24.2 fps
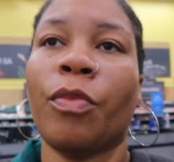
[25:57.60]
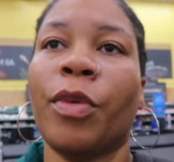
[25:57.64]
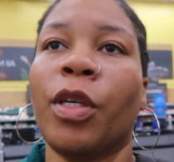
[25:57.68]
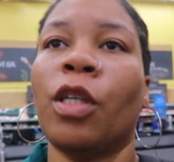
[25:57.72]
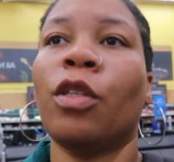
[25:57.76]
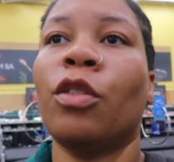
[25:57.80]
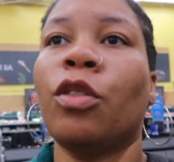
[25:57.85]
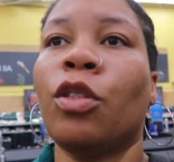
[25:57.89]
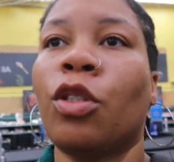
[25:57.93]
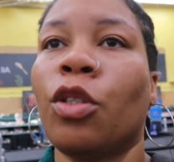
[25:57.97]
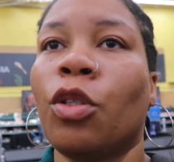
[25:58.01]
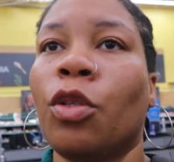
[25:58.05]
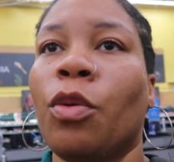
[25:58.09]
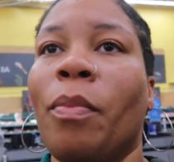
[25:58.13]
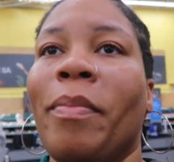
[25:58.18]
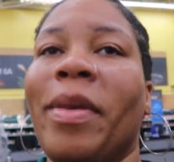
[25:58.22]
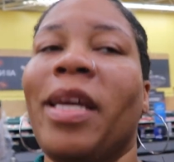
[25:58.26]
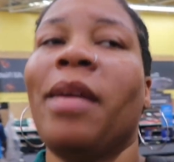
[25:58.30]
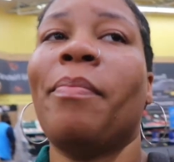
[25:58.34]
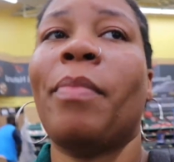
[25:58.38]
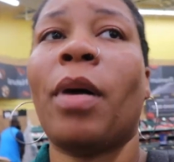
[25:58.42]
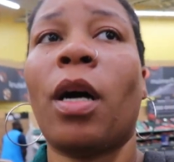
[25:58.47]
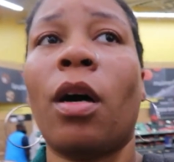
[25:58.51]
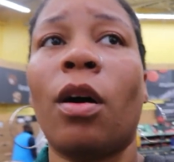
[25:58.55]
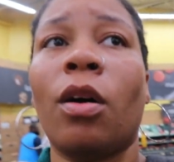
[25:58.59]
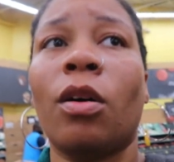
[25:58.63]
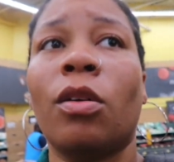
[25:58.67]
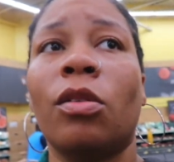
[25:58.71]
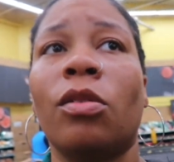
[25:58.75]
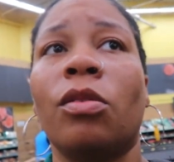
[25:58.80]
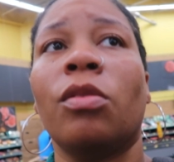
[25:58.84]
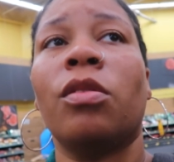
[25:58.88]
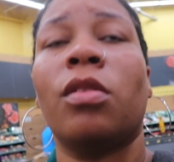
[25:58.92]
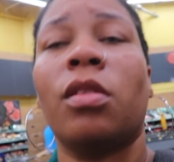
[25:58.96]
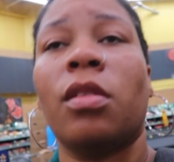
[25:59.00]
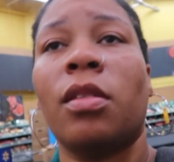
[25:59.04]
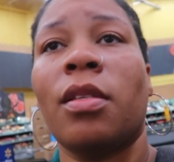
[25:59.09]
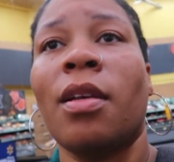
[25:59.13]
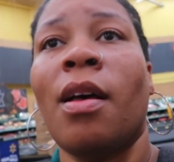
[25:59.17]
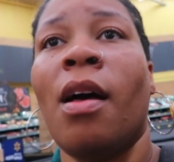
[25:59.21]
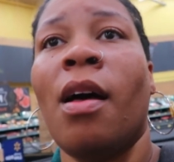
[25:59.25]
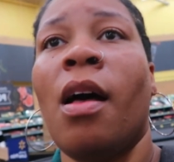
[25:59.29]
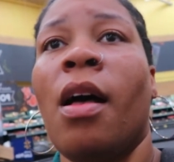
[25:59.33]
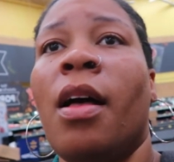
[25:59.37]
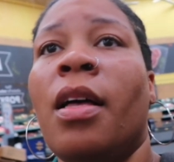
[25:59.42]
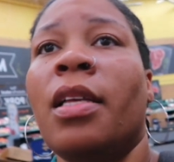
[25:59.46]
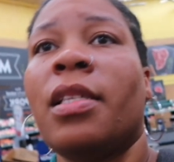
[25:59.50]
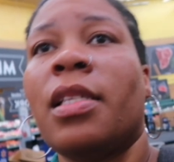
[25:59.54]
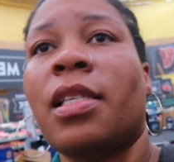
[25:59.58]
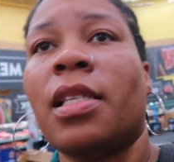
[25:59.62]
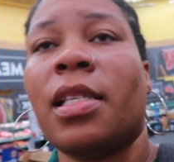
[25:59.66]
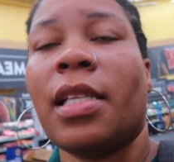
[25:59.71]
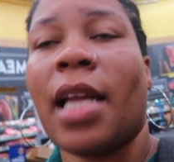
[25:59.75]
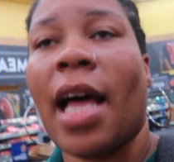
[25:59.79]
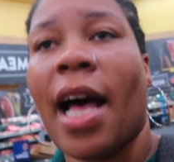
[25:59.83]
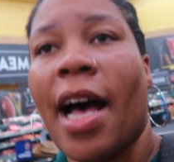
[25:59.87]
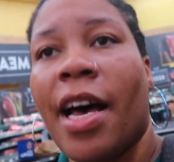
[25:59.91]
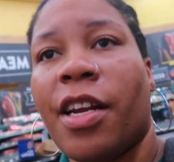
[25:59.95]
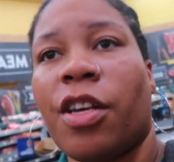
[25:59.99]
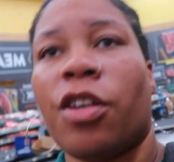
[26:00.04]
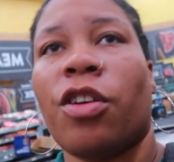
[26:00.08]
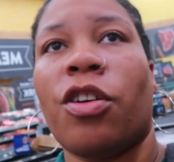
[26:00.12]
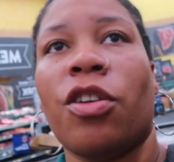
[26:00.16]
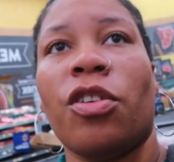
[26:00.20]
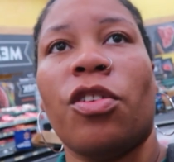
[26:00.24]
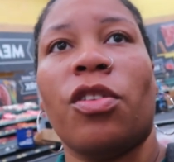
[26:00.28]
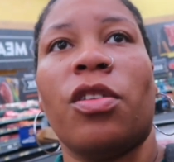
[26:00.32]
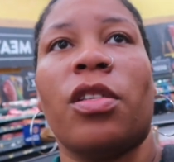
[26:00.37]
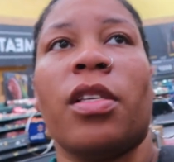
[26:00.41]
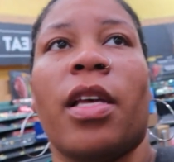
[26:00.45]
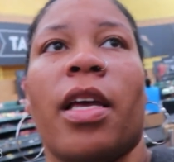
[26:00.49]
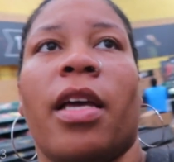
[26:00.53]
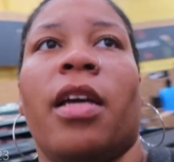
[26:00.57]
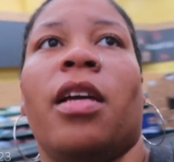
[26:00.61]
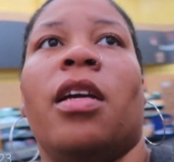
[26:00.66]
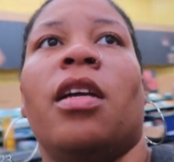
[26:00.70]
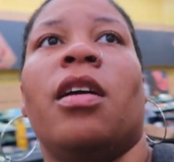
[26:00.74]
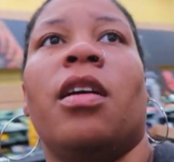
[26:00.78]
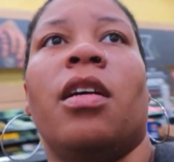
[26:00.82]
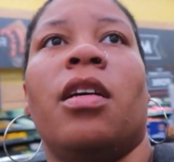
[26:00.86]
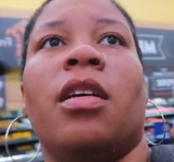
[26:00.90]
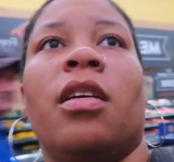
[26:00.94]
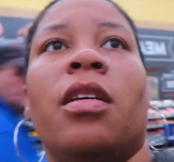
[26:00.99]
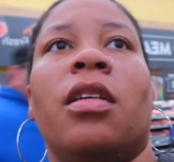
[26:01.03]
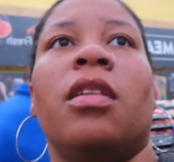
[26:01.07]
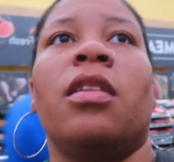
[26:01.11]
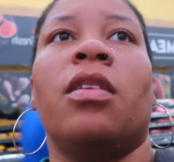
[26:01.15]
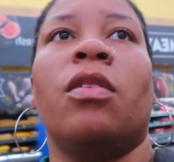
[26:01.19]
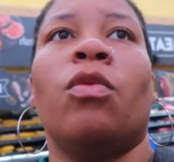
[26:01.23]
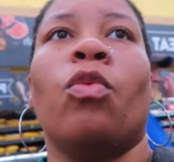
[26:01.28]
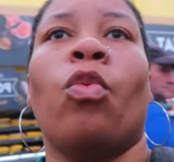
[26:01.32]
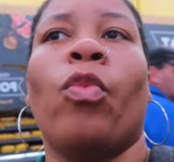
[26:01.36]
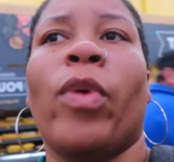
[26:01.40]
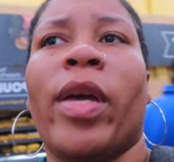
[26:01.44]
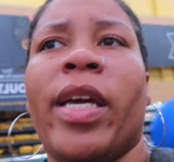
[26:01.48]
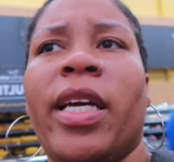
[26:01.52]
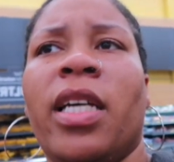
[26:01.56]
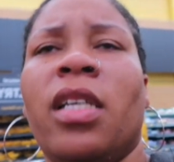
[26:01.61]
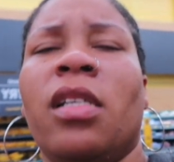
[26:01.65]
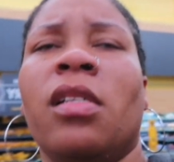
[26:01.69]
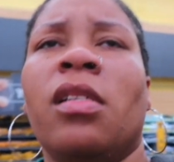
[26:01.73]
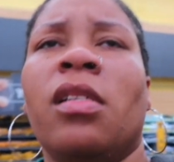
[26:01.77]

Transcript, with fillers: we're gonna do meatballs, sliders, and wings.